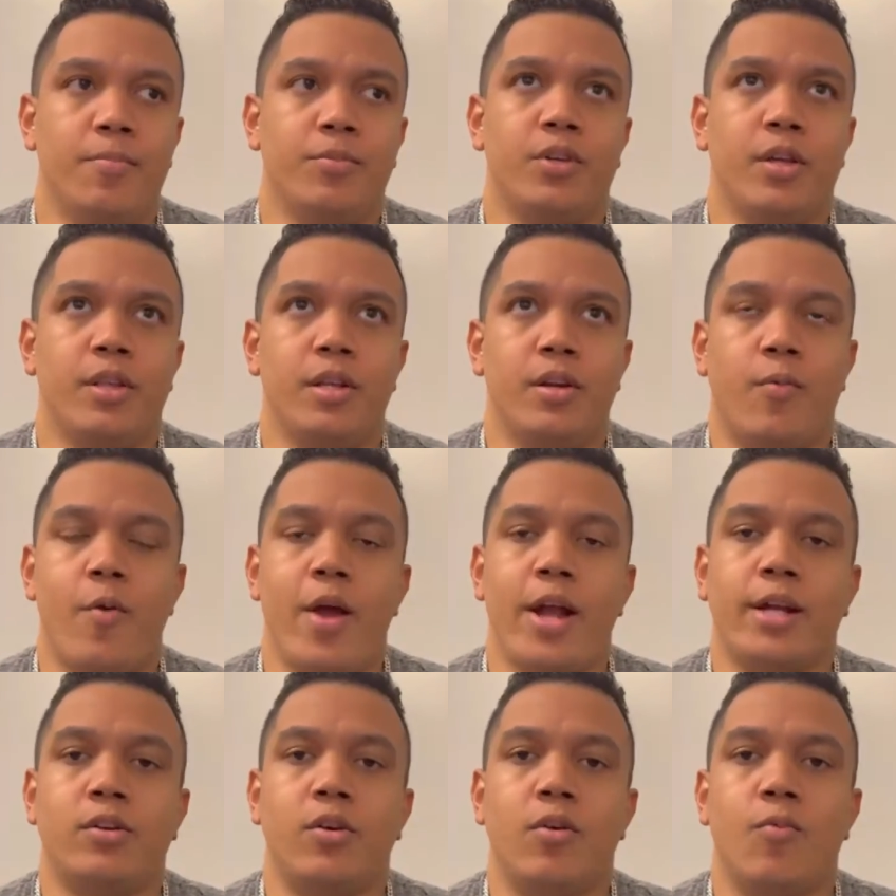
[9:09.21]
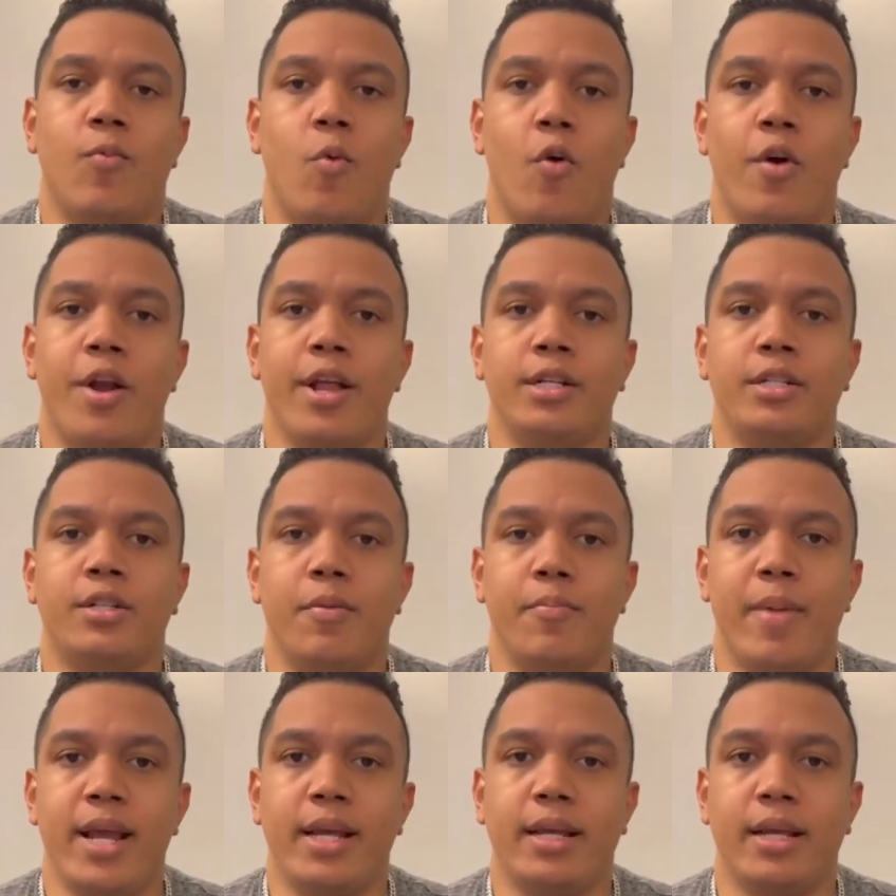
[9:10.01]
So the director wanted
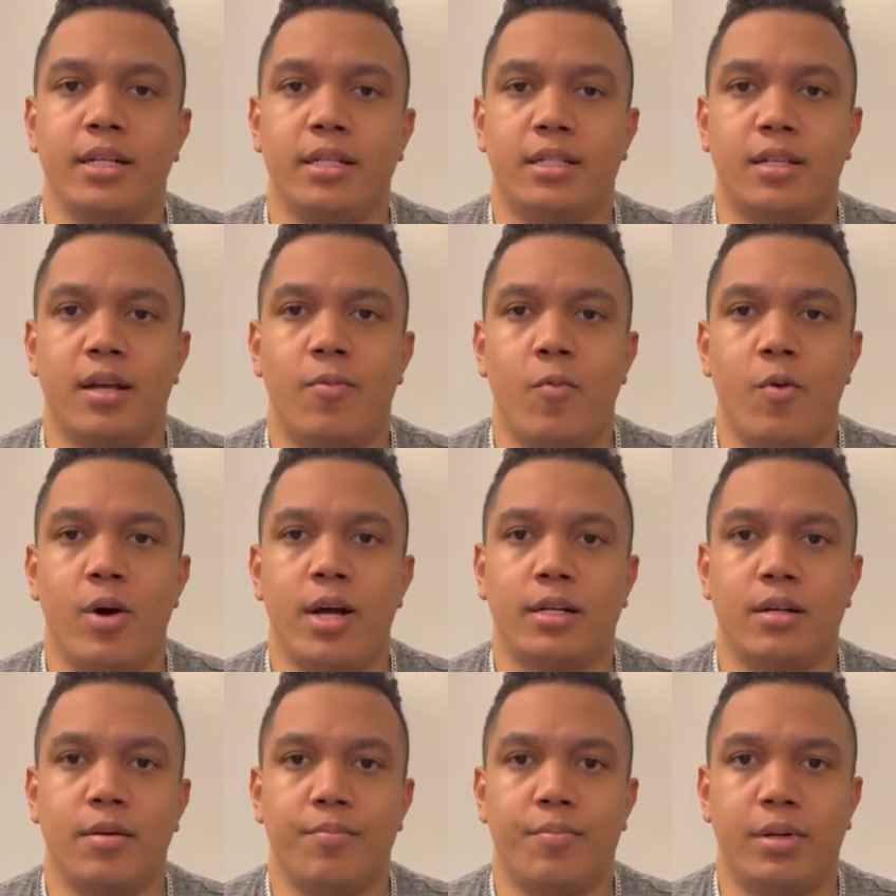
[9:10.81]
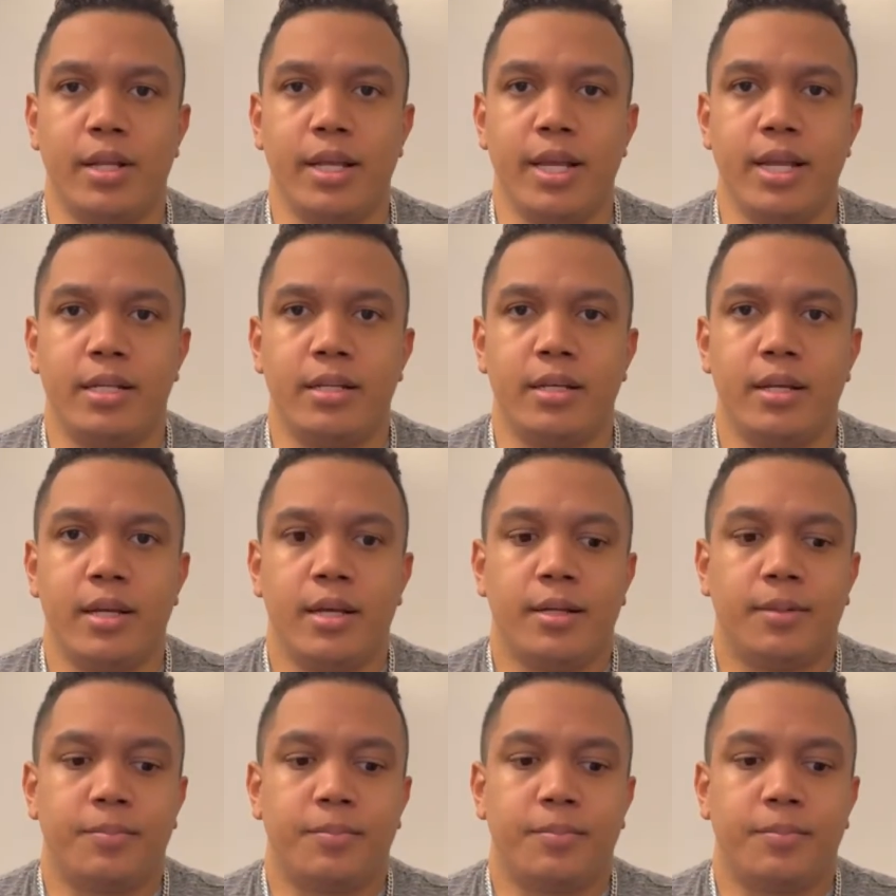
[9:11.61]
to make it somewhat complete,